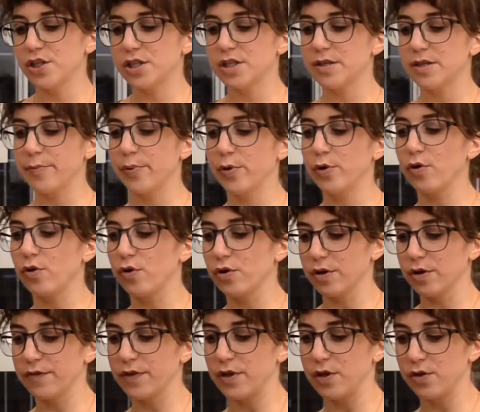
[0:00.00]
just put
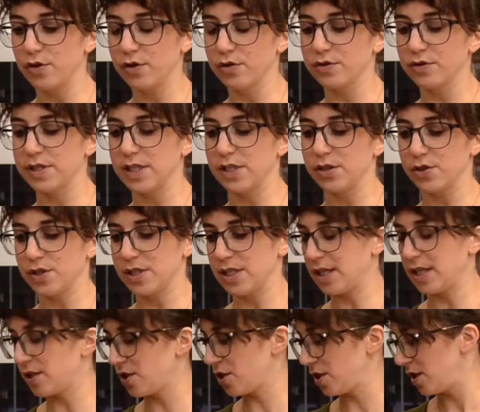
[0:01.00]
all of the noodles in your
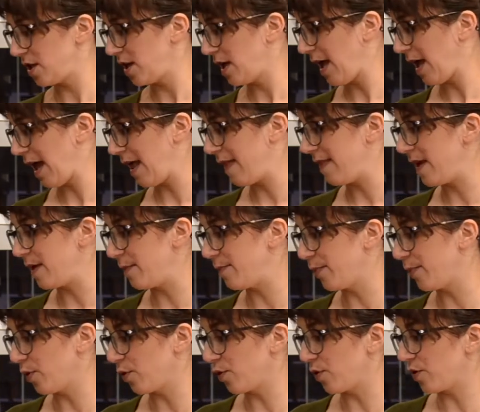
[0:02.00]
dish and then
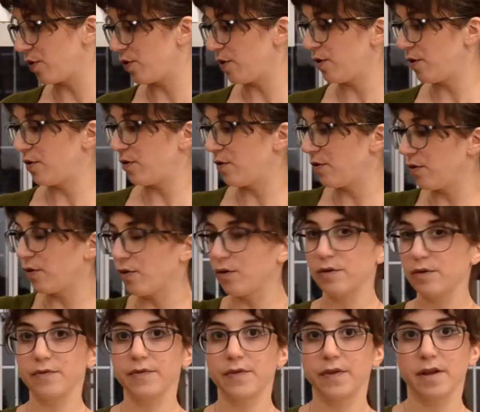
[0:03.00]
pour
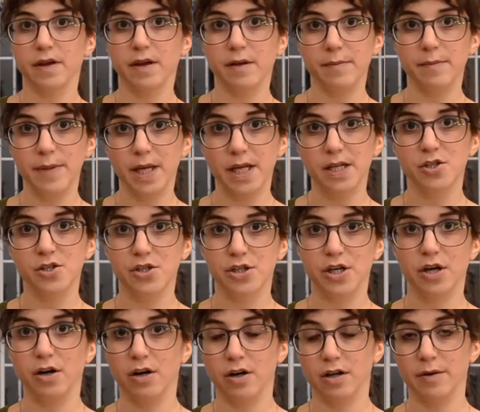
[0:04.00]
all of the
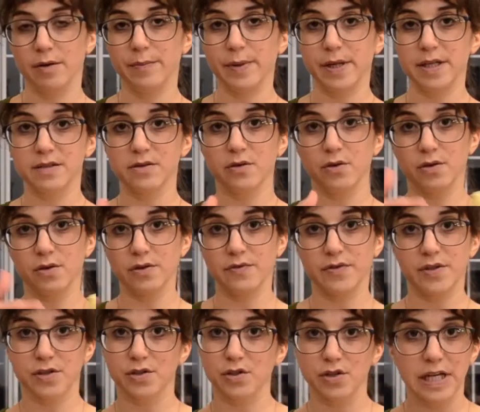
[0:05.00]
mixture on, because all
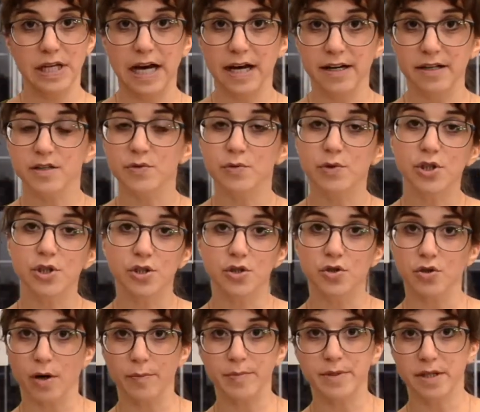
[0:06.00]
of the sultanas will just
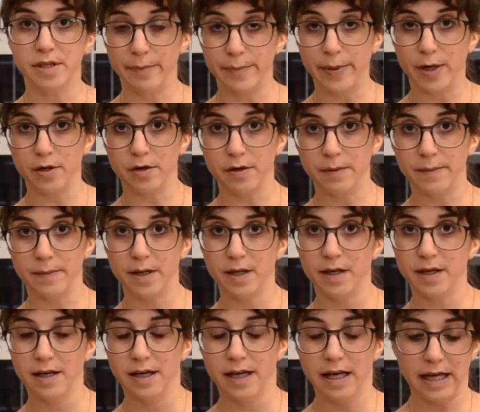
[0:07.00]
drop to the bottom
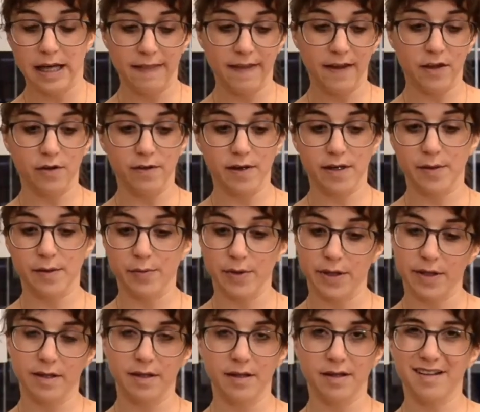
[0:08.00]
and then you'll end up
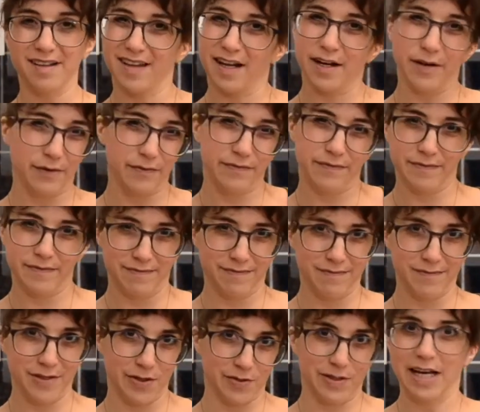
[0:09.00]
with a layer of
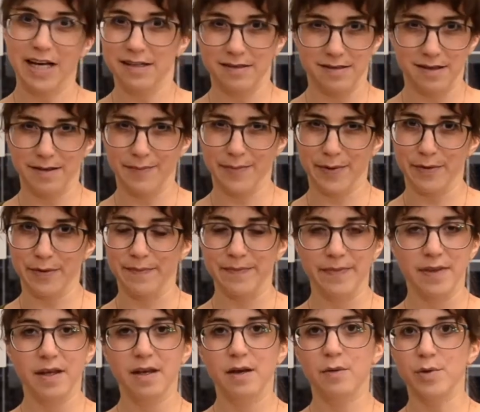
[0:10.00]
sultanas at the bottom,
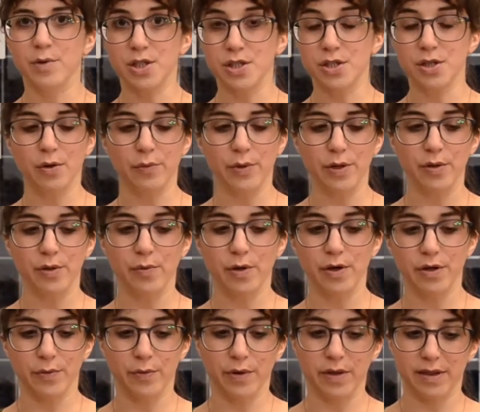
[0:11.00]
which is not what you
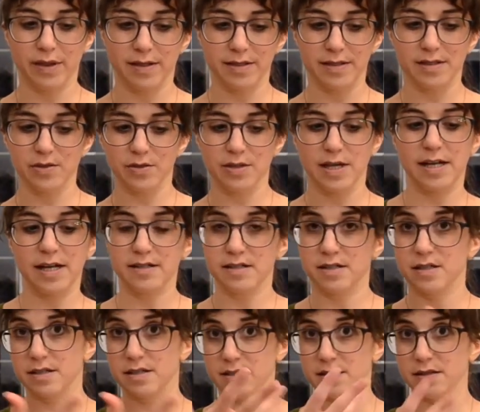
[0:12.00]
want. You want the
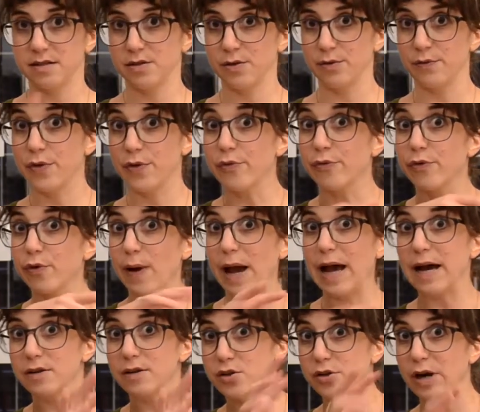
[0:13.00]
sultanas sort of
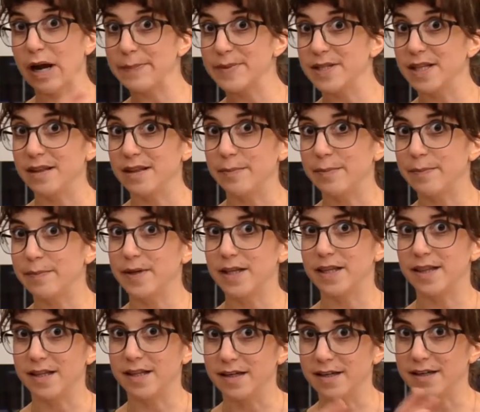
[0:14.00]
throughout, trapped in
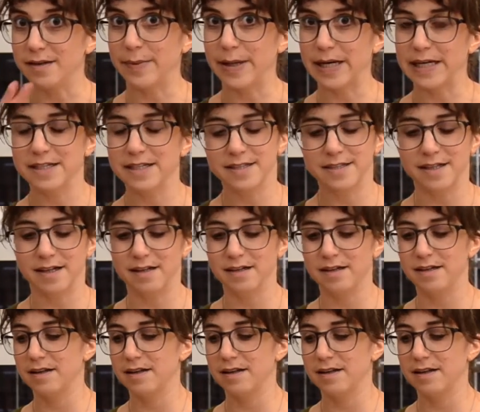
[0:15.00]
the pasta.